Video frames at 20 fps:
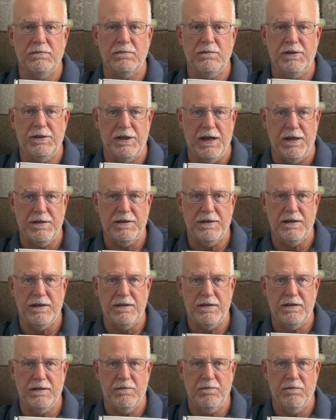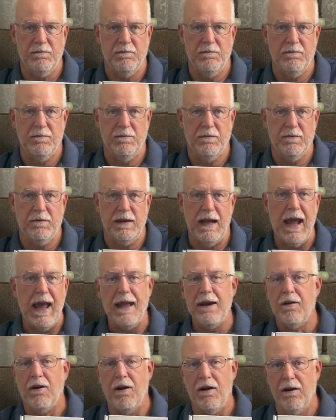justice at
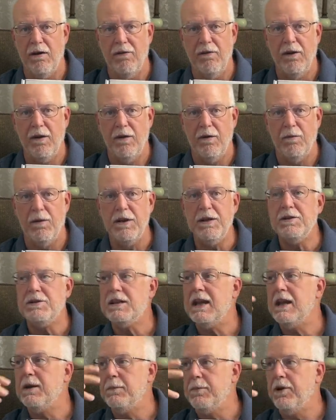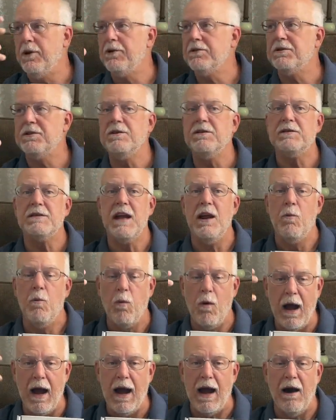all. When you see it in person, you say,
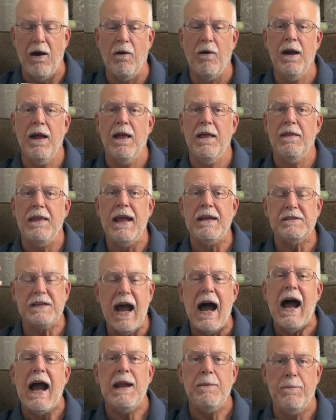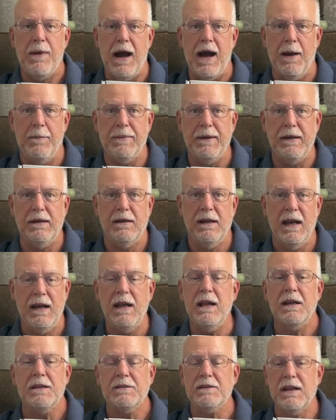wow, that's eye-popping. It
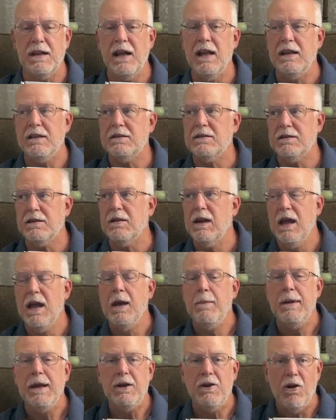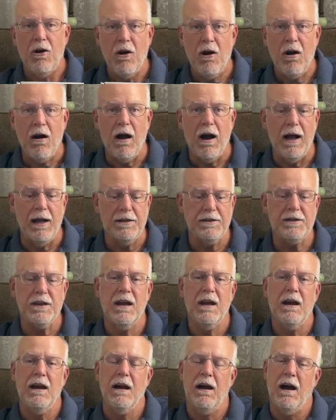is. It's because
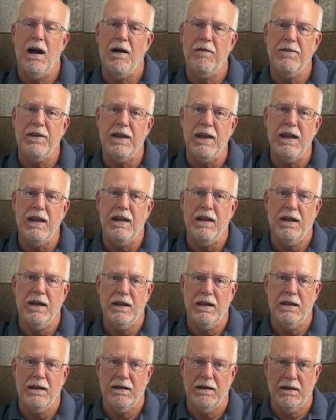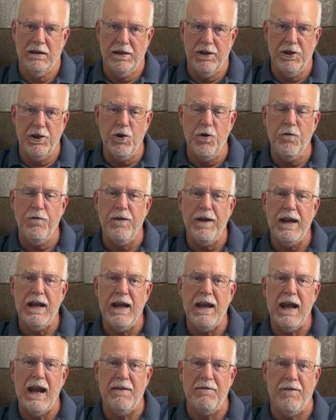of the
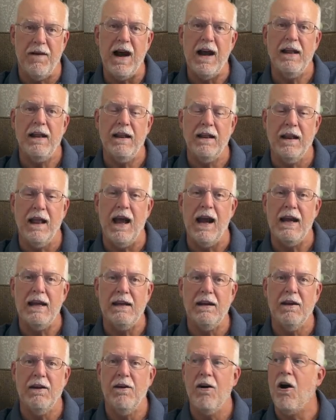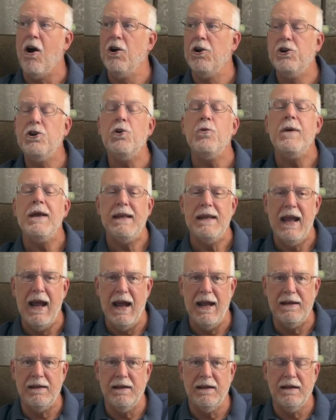UV and violet light are doing
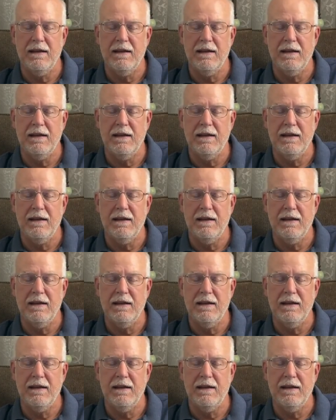that.